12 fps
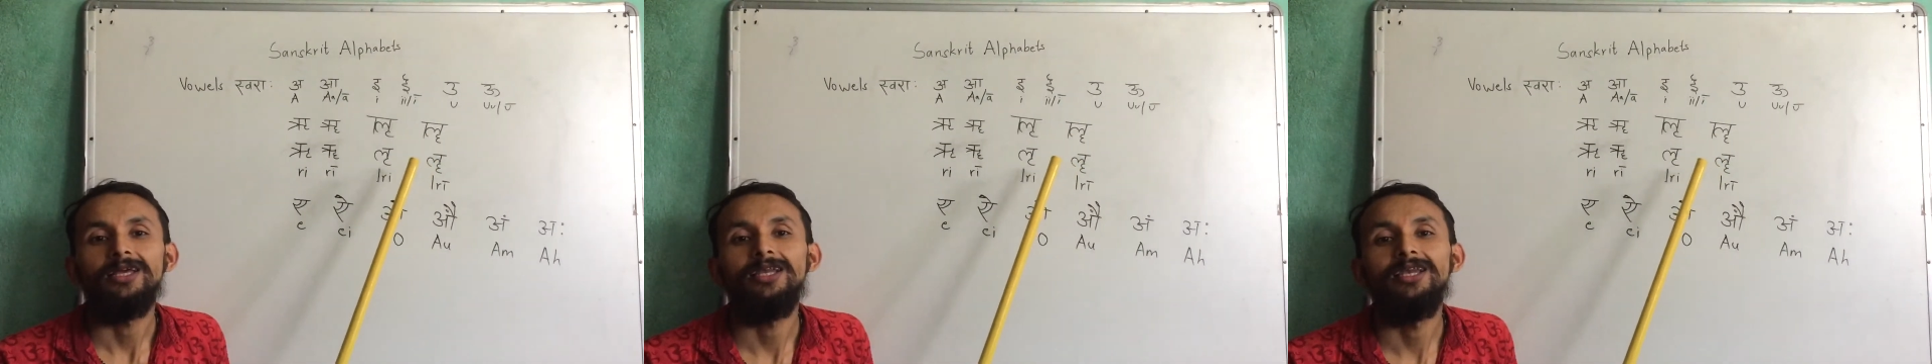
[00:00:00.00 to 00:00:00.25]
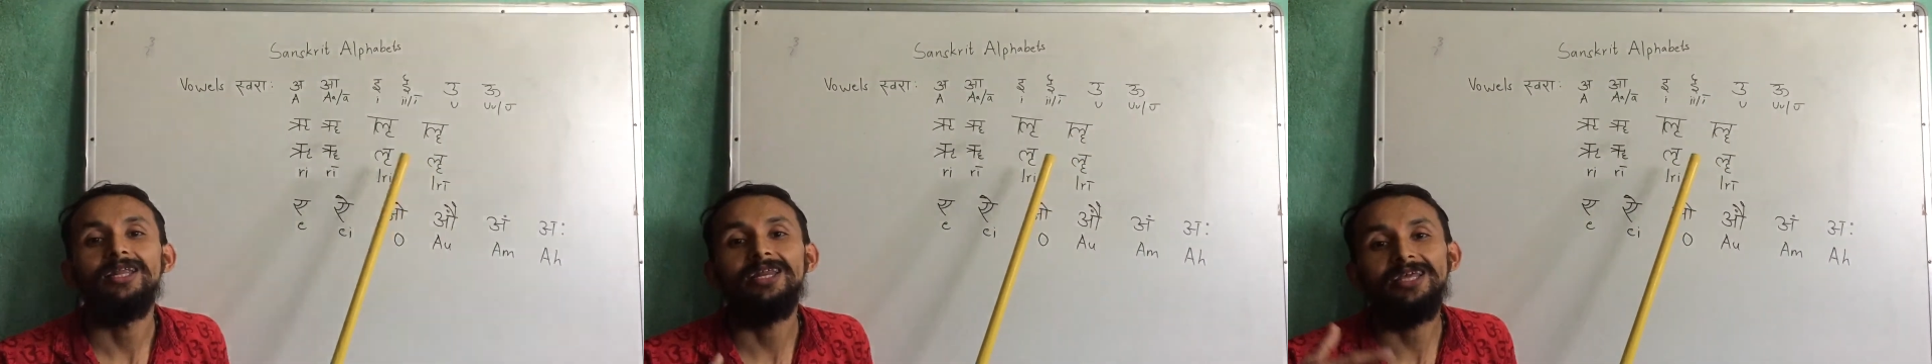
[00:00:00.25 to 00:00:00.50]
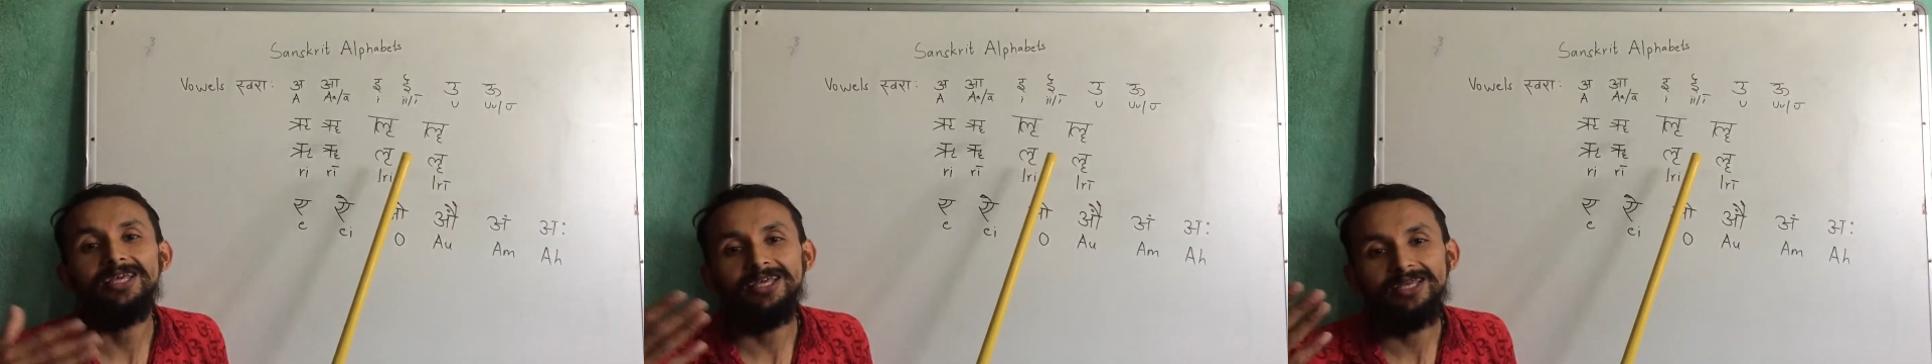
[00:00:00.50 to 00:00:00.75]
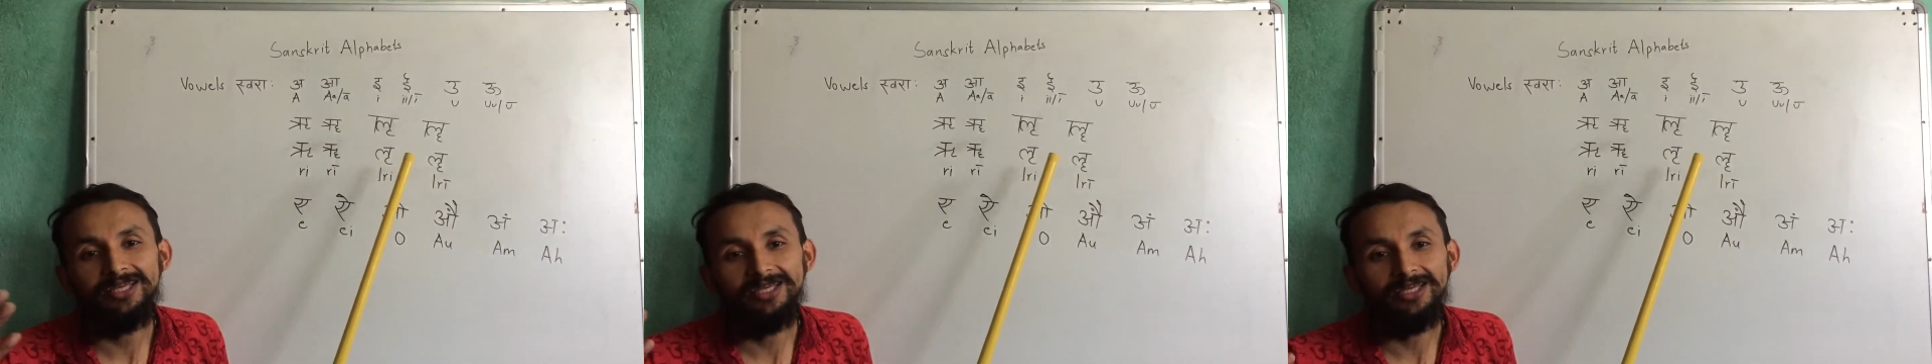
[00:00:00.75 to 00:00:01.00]

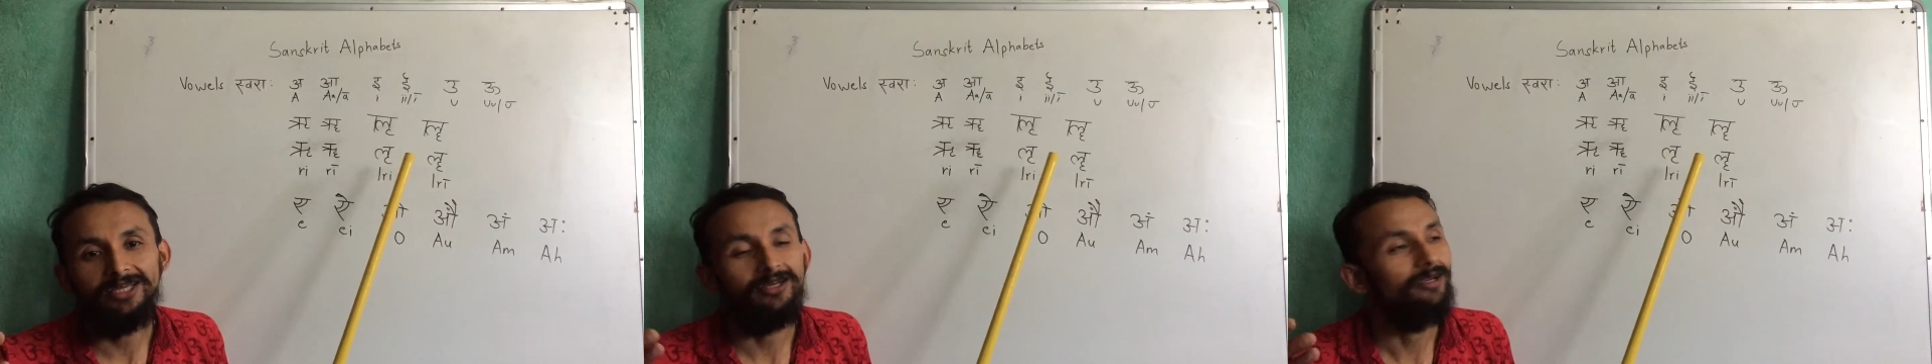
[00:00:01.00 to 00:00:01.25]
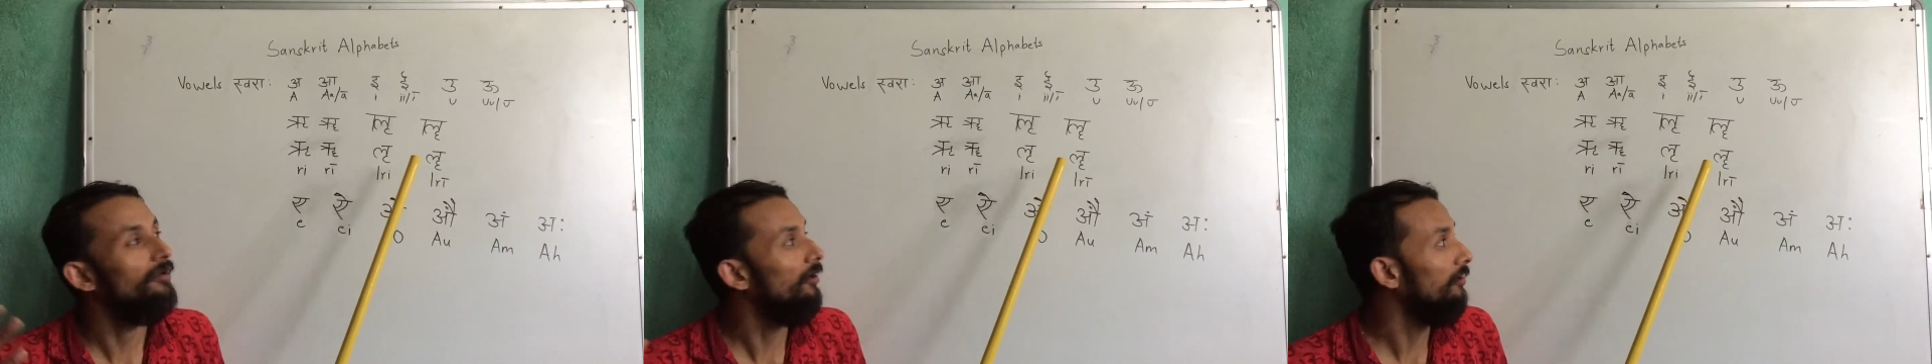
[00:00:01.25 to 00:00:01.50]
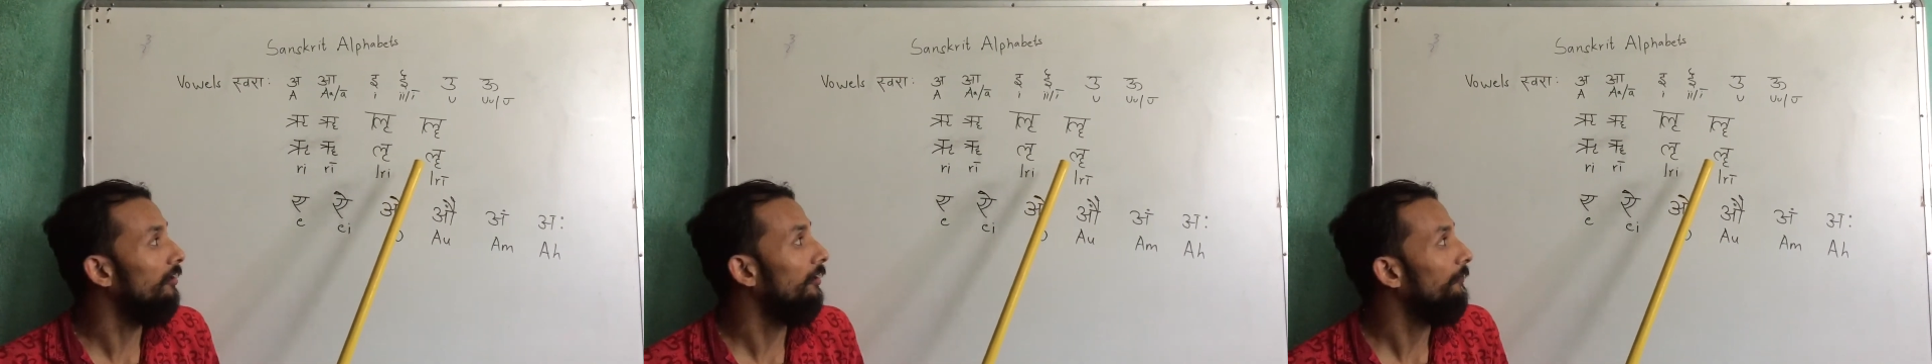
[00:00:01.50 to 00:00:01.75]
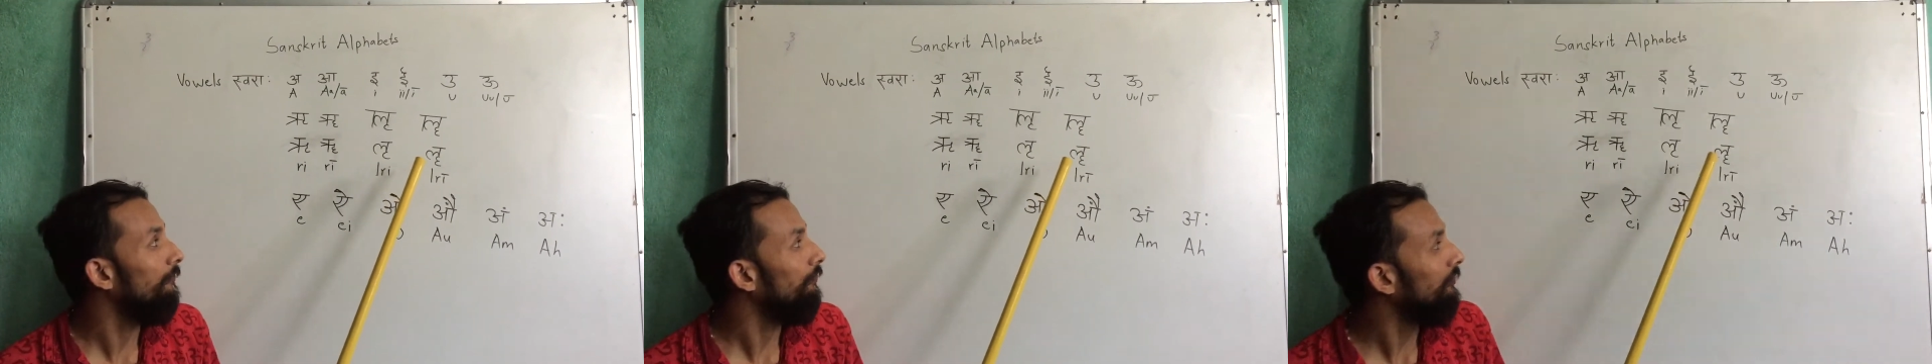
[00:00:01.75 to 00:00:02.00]
liri, longer.